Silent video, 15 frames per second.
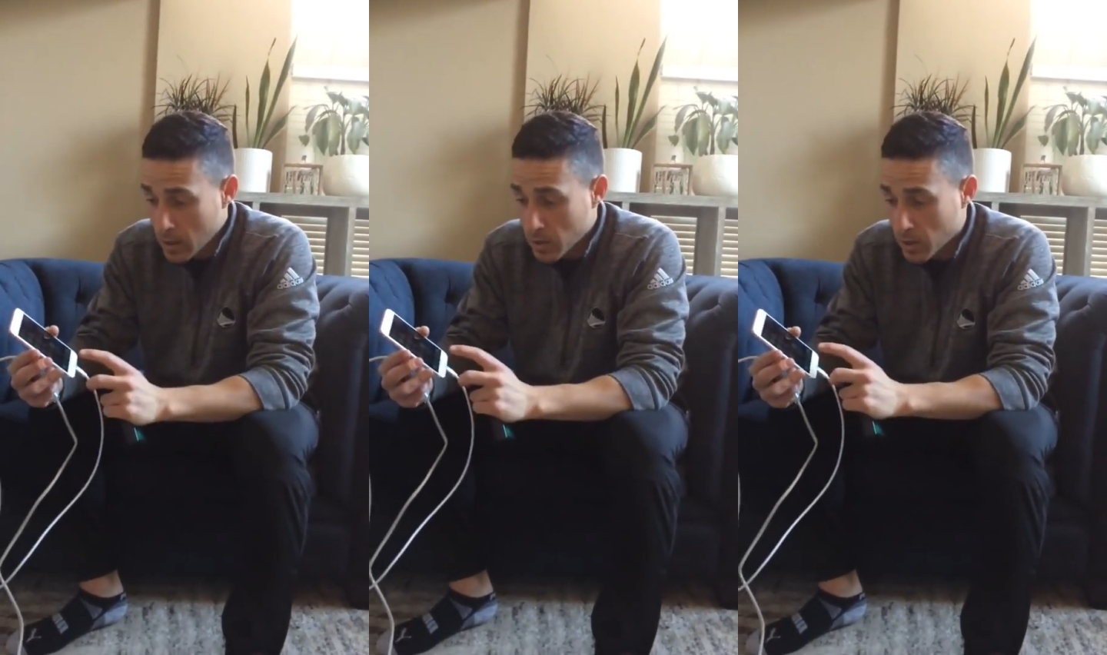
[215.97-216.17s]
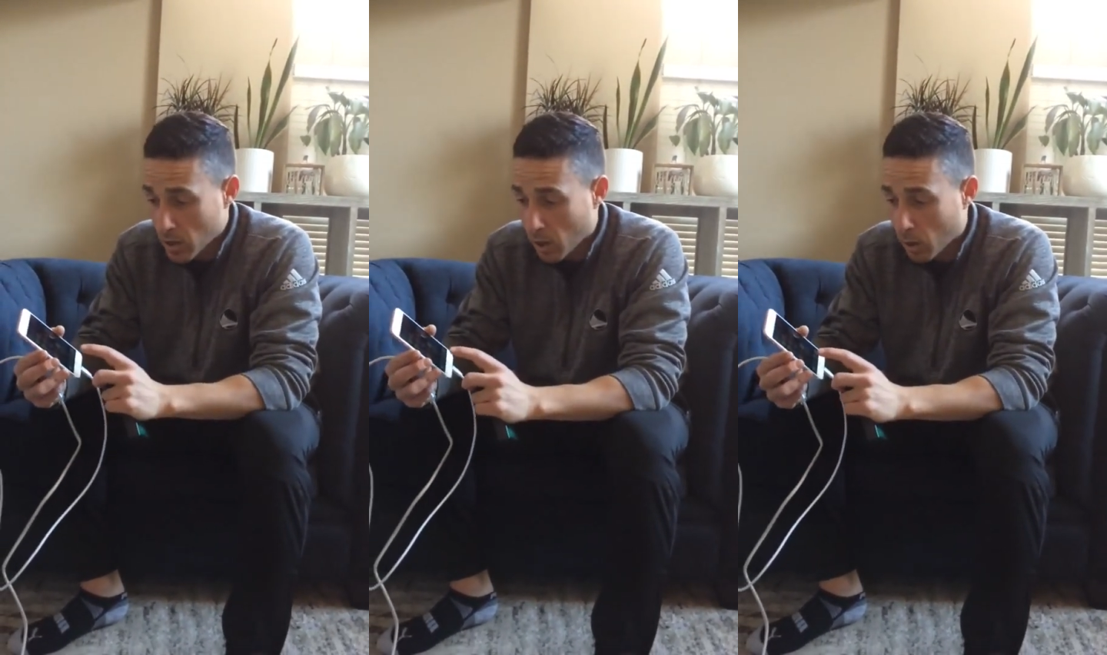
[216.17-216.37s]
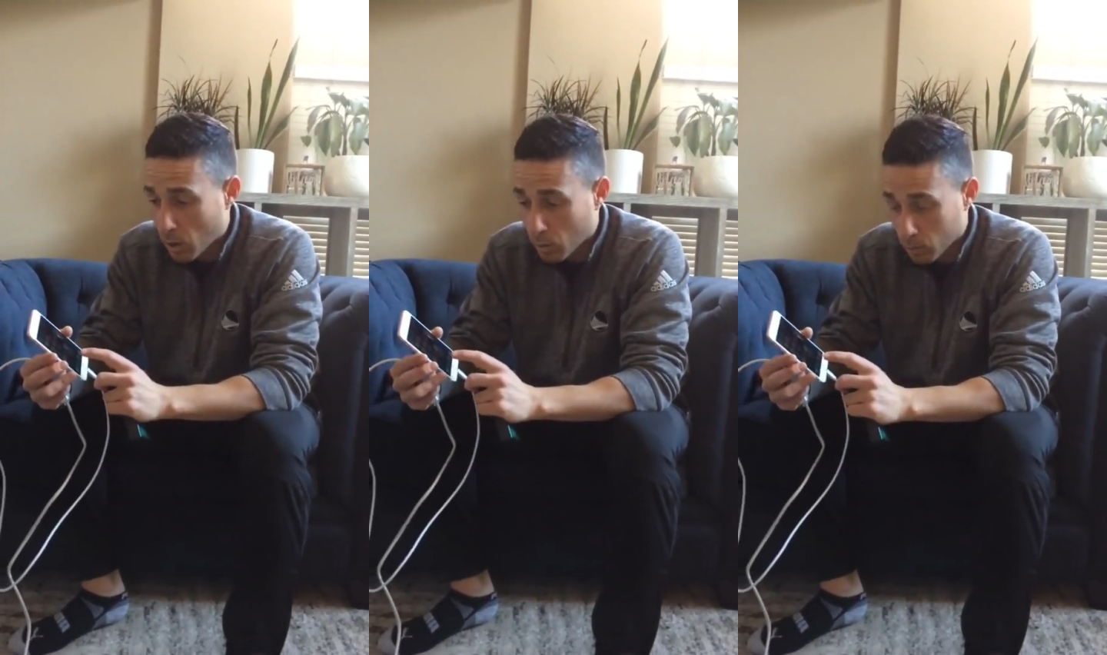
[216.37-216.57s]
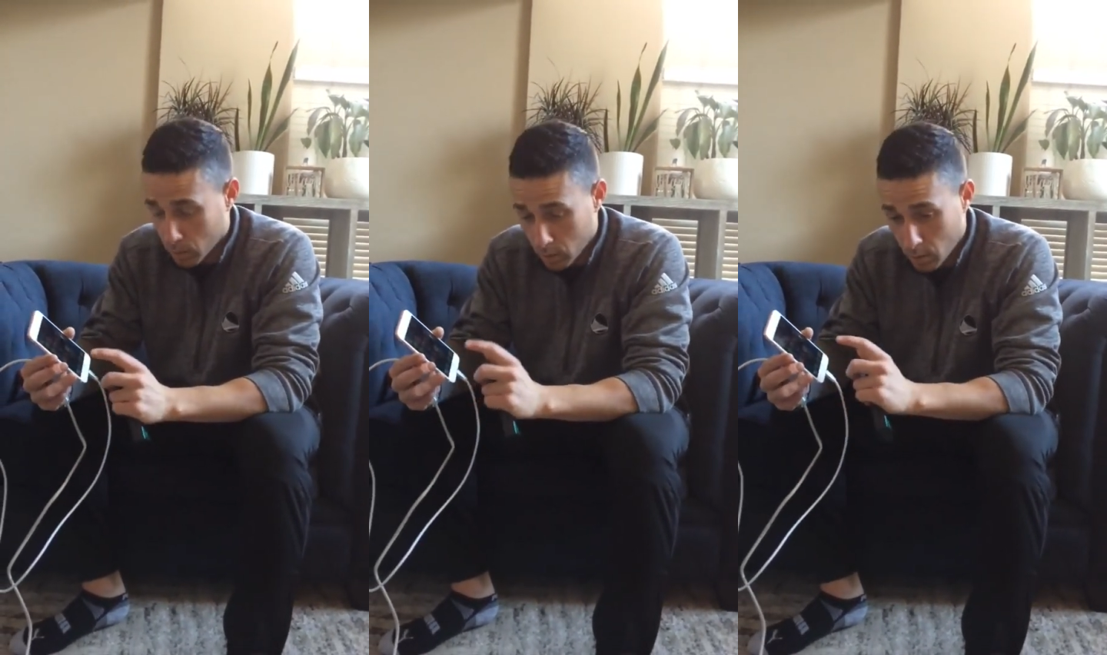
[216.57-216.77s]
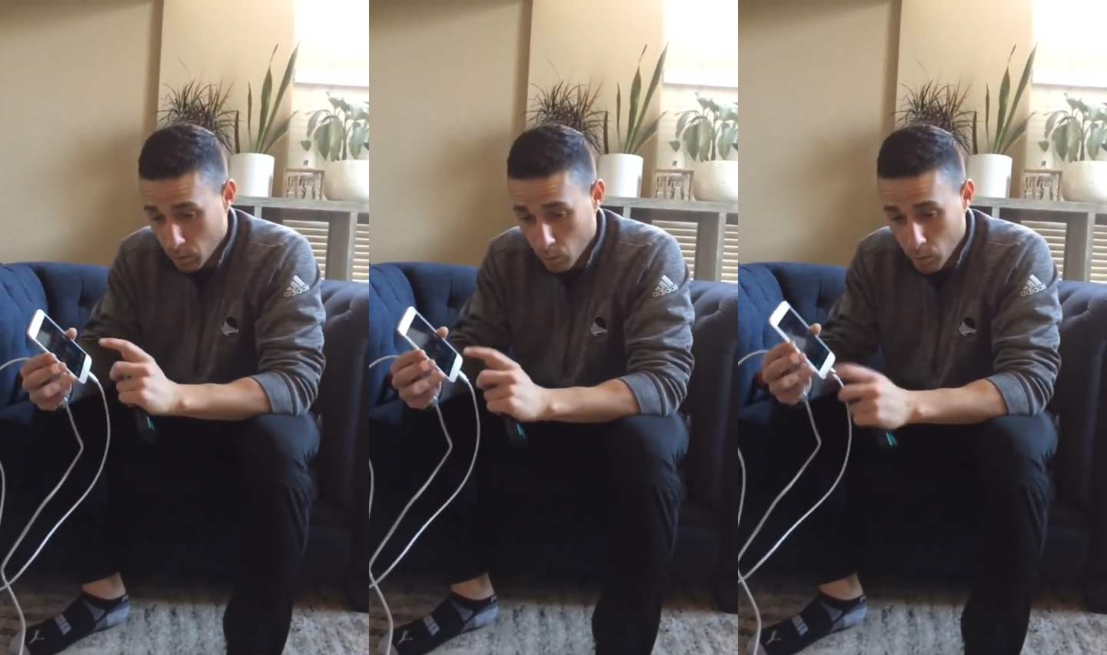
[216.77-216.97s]

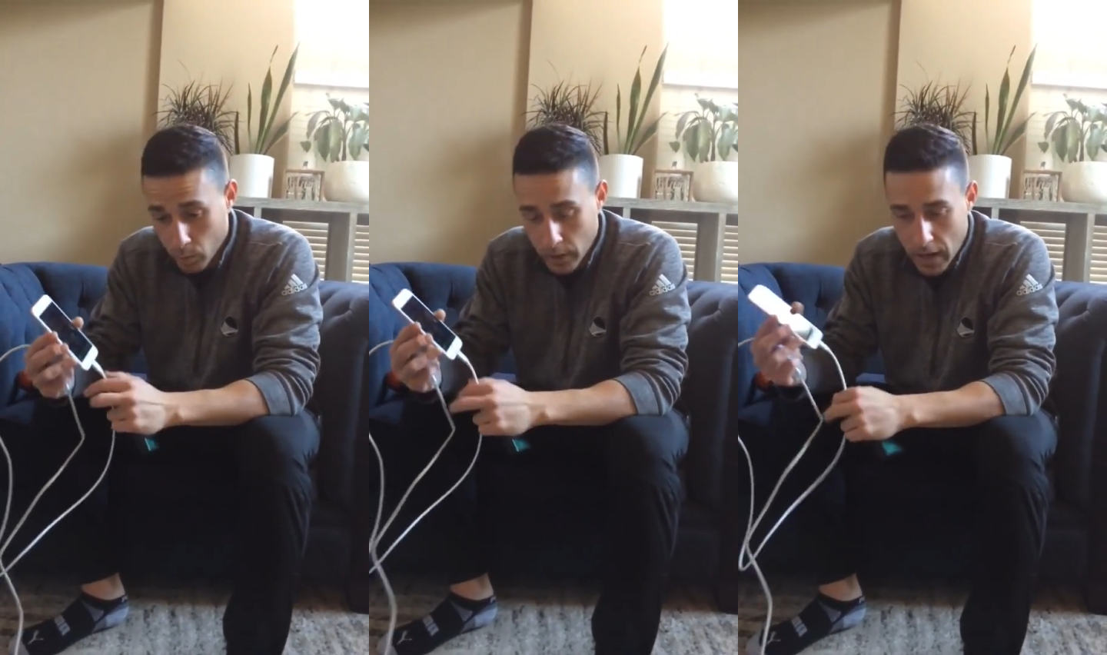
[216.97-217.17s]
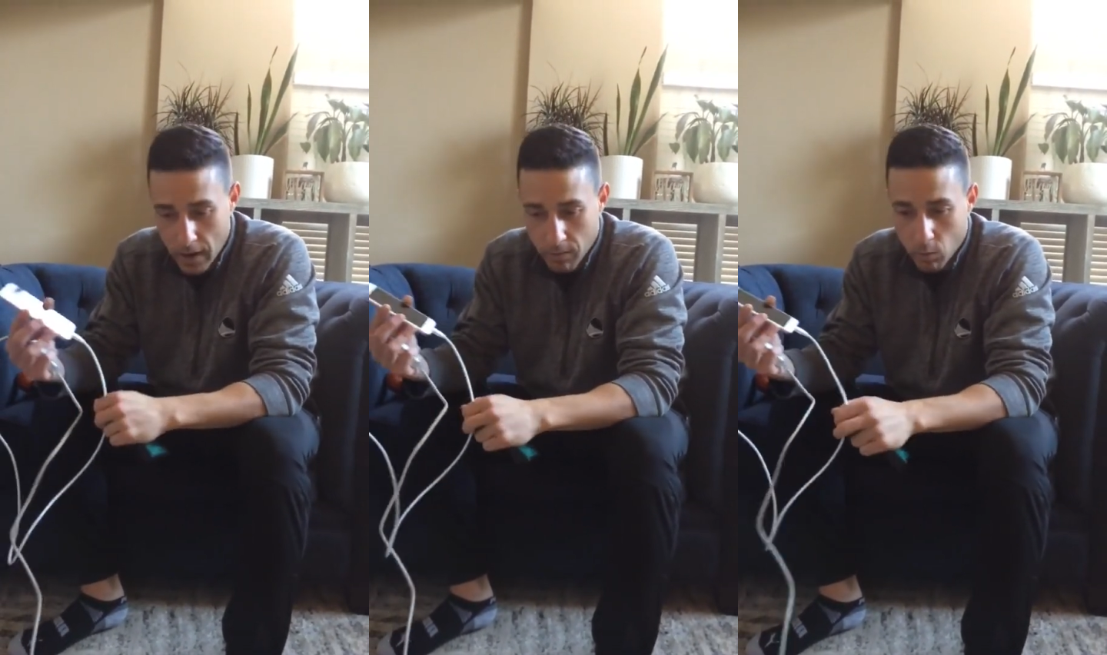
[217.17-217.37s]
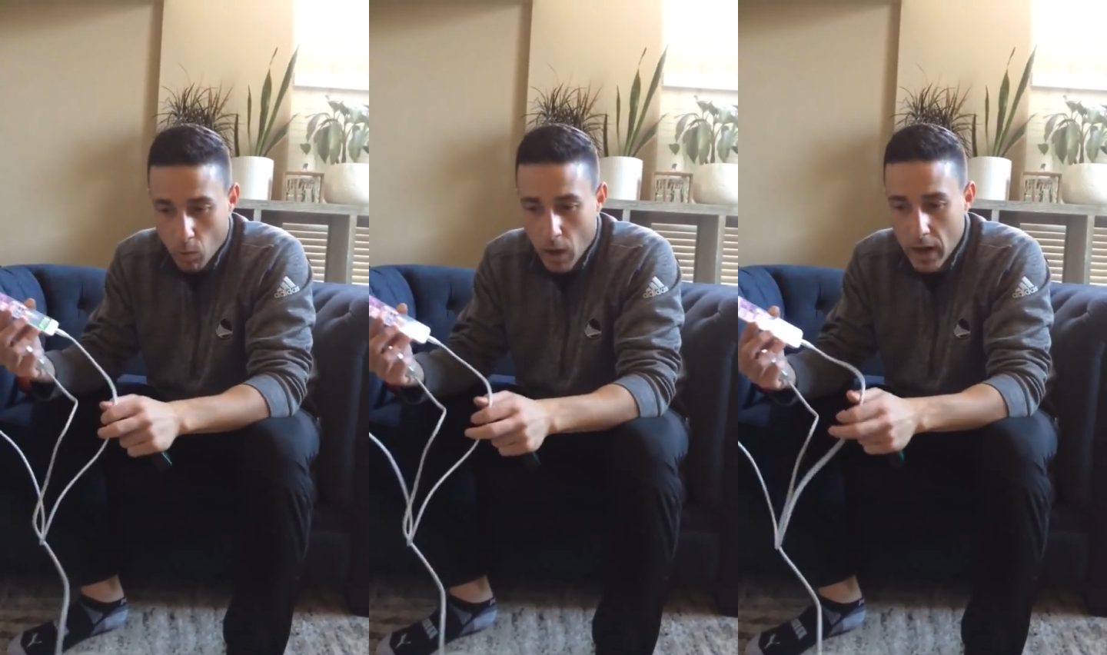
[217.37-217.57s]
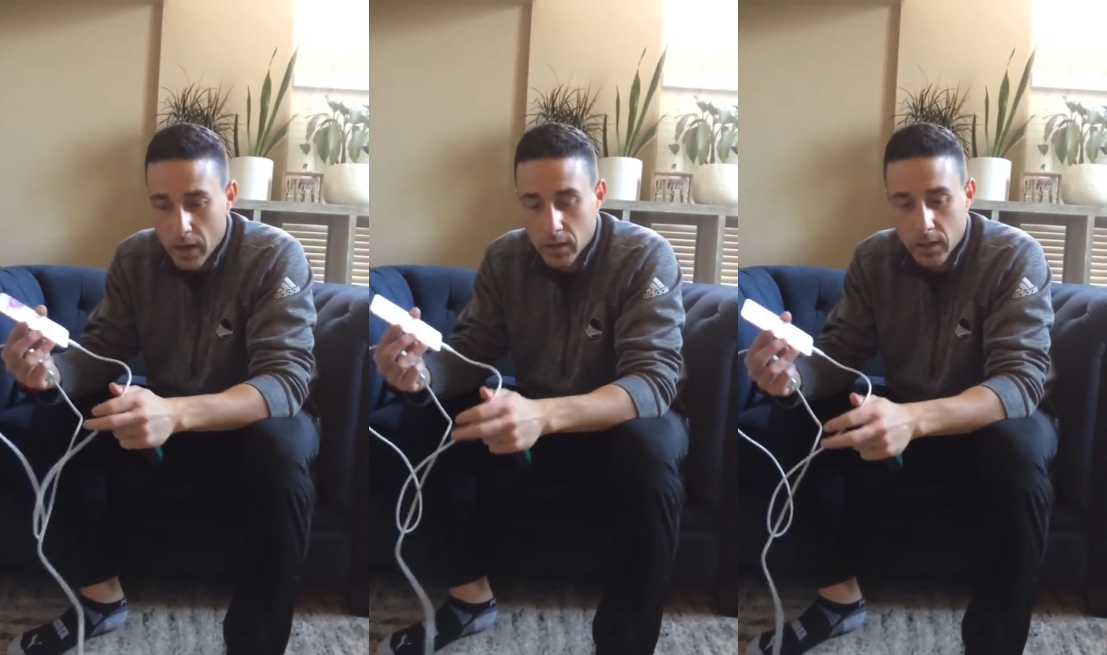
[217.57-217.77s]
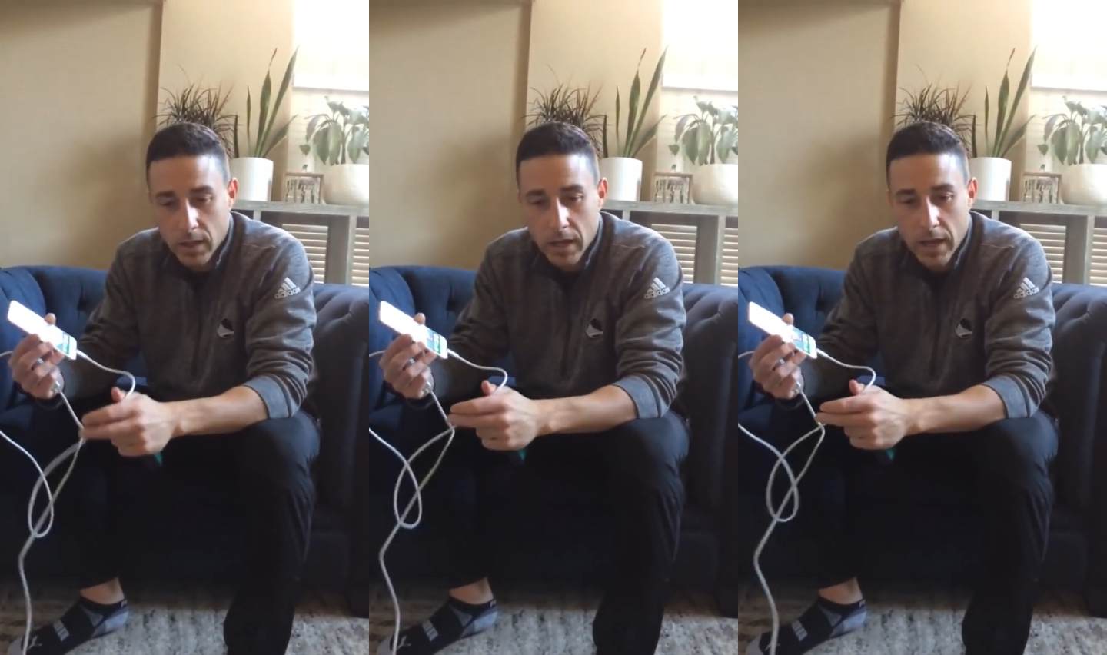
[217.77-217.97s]
So when we have
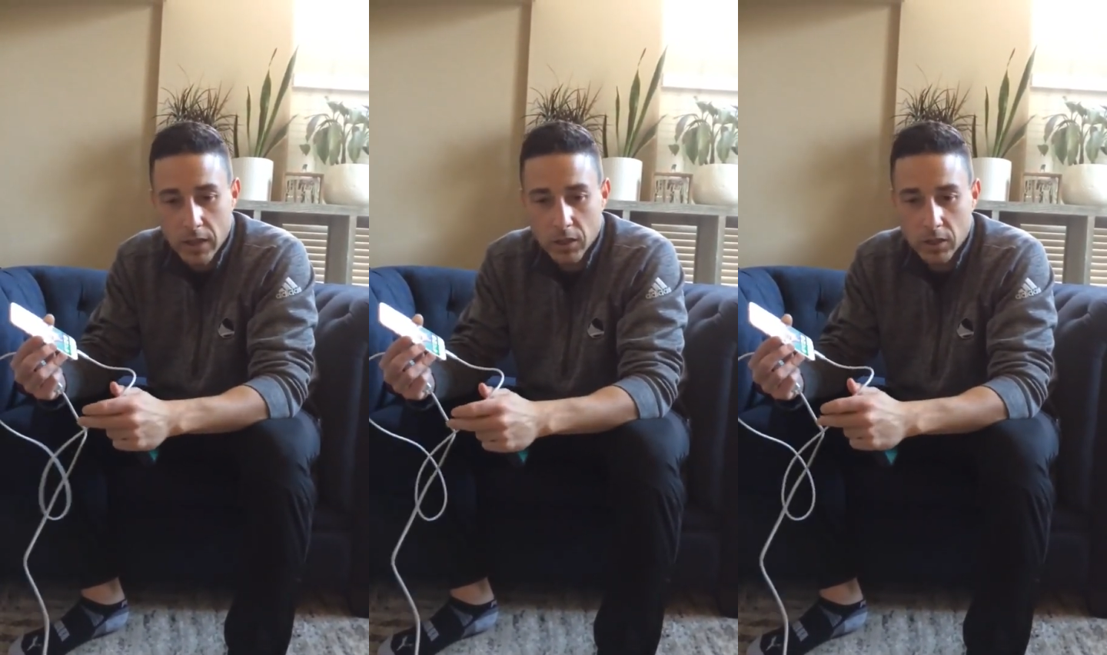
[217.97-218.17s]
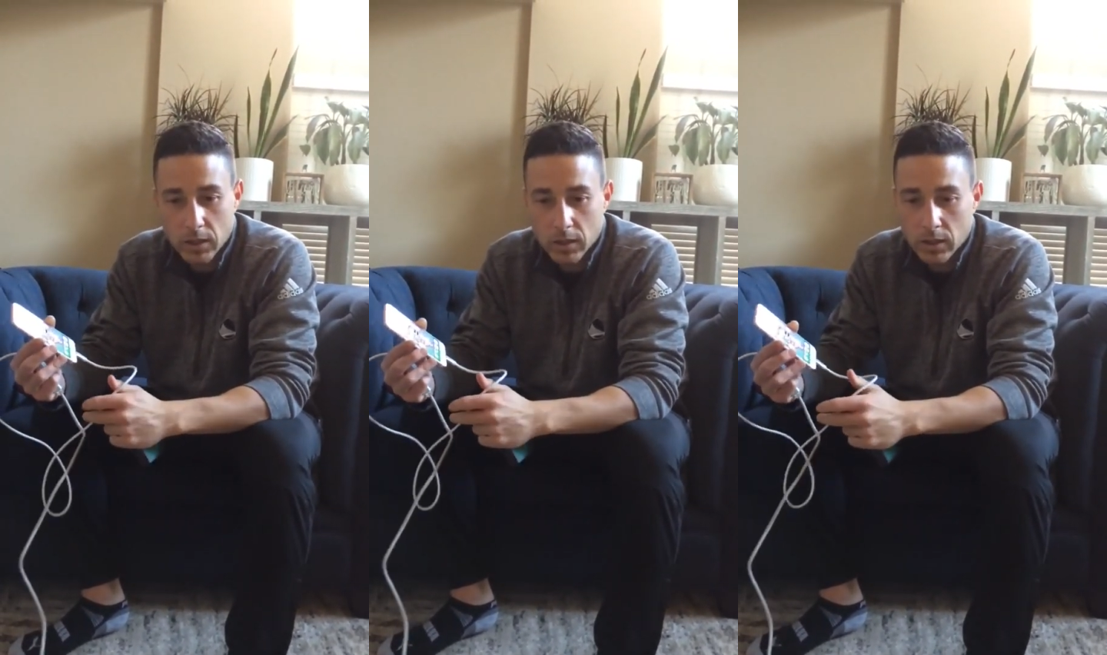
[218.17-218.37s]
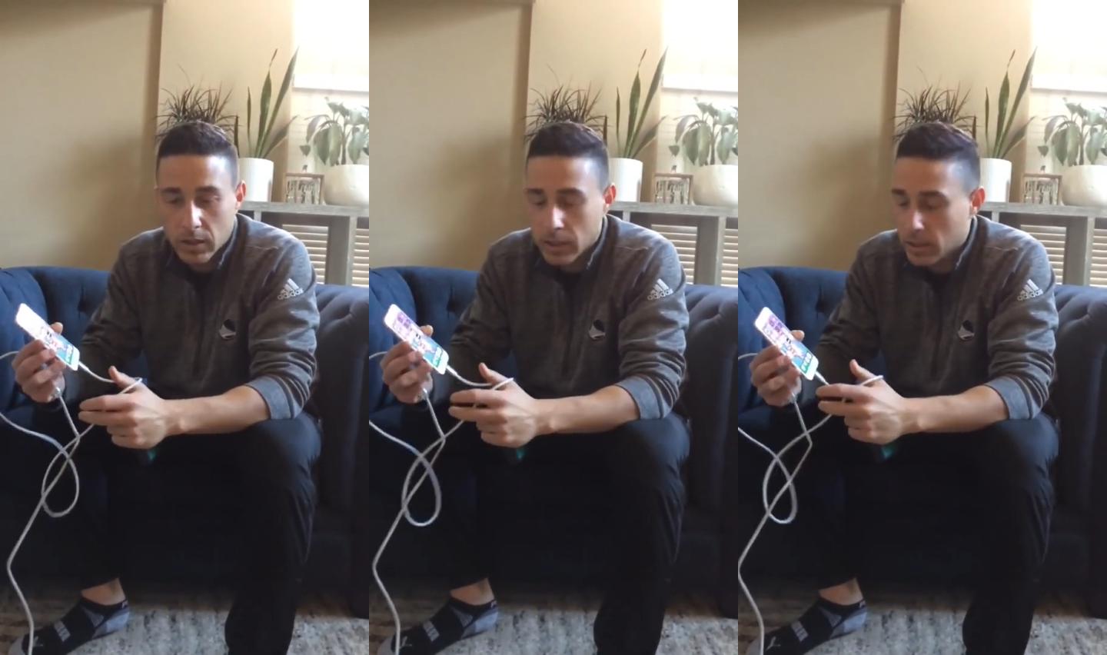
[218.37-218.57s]
wired connection,